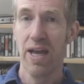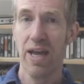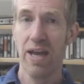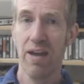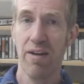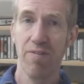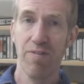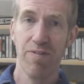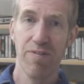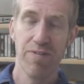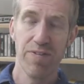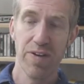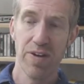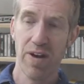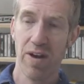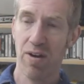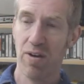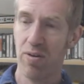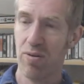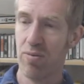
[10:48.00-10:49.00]
If,
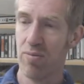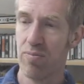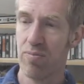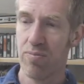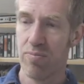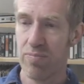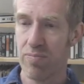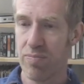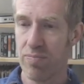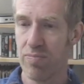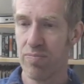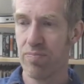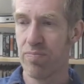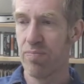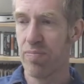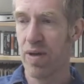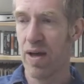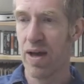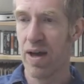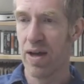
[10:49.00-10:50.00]
you know,
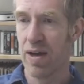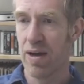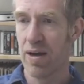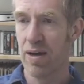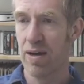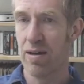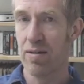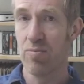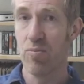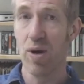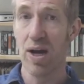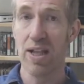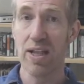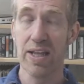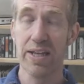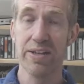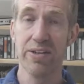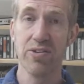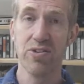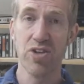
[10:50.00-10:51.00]

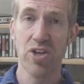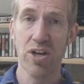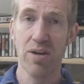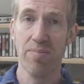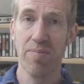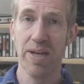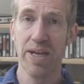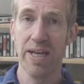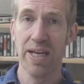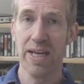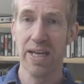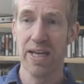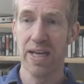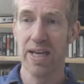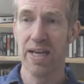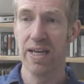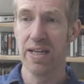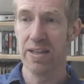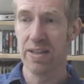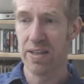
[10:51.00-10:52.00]
well, in Germany
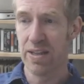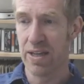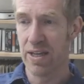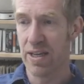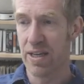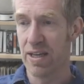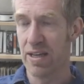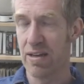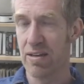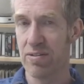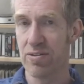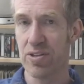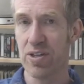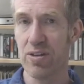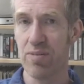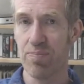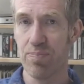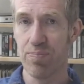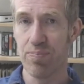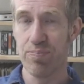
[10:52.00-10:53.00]
in the
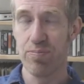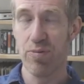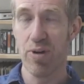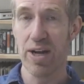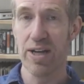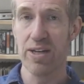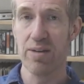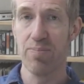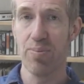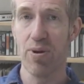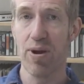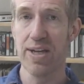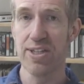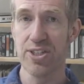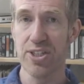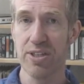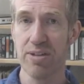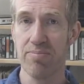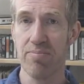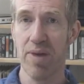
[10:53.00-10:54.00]
Great
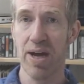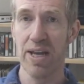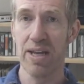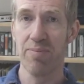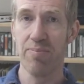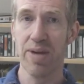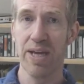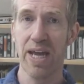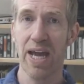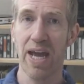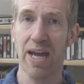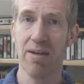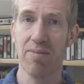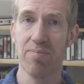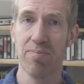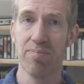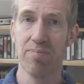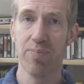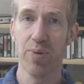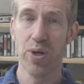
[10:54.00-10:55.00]
Depression, money
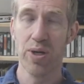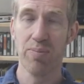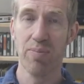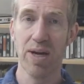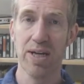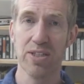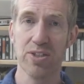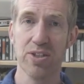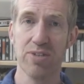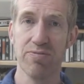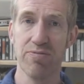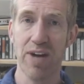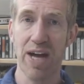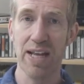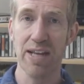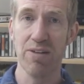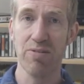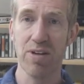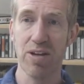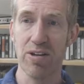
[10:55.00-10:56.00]
became pretty much
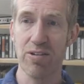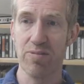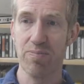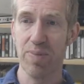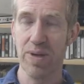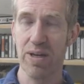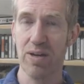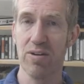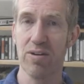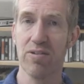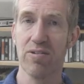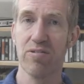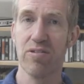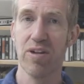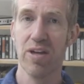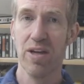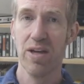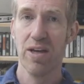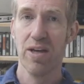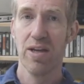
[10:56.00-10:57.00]
valueless
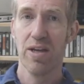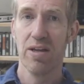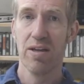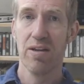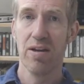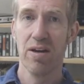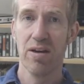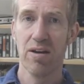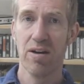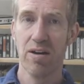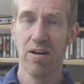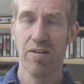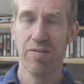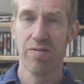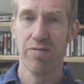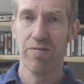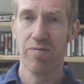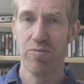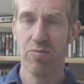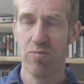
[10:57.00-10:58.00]
because
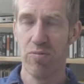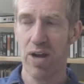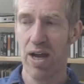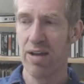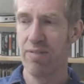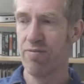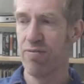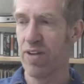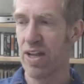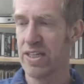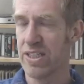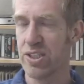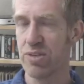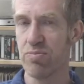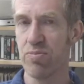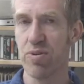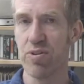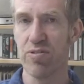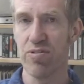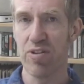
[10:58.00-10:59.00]
of
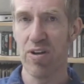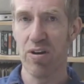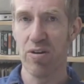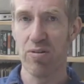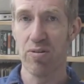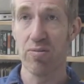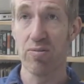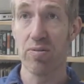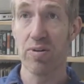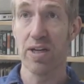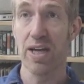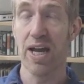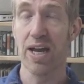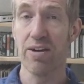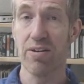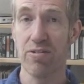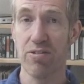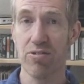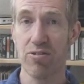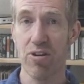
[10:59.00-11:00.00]
inflation was so
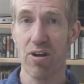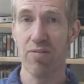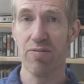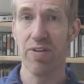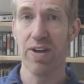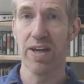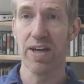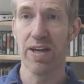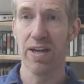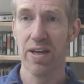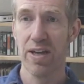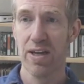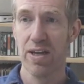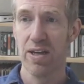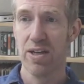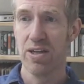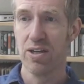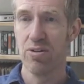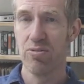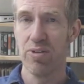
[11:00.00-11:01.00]
catastrophic.
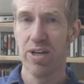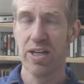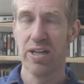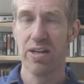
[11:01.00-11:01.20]
You